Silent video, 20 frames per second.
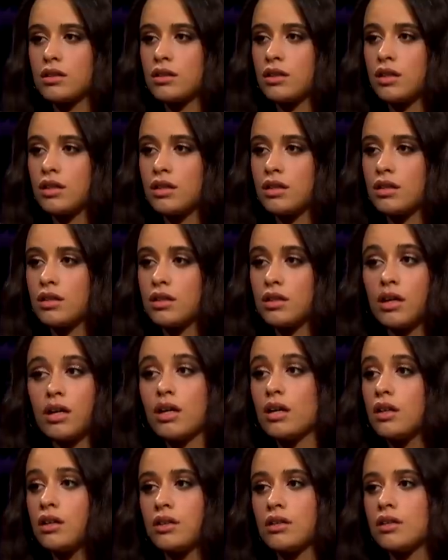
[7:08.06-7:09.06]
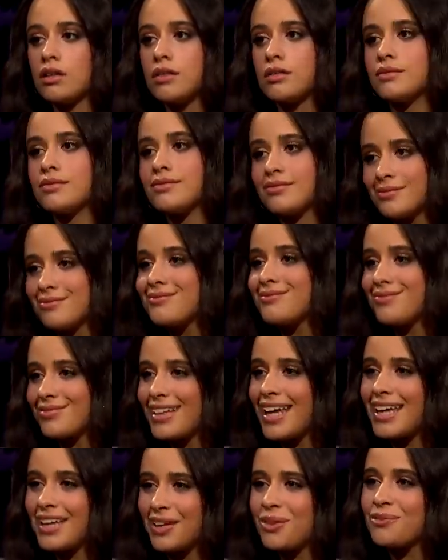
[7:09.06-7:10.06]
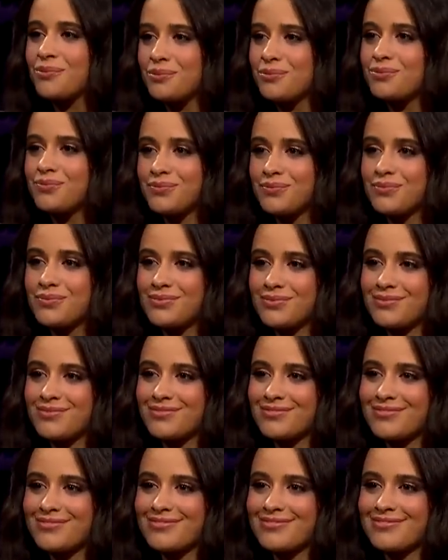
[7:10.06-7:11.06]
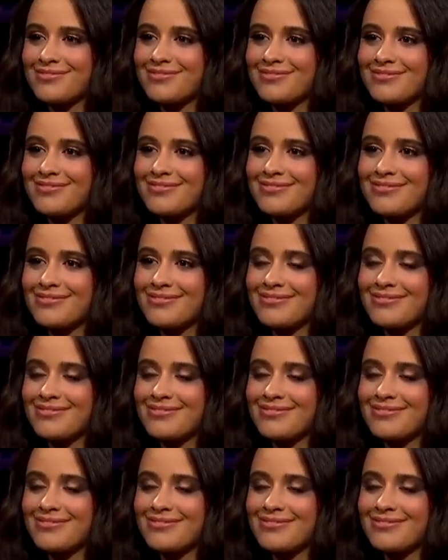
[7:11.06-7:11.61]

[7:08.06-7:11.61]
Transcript: put out there. I'm so glad that you did it. I'm so glad you. said it. I'm glad that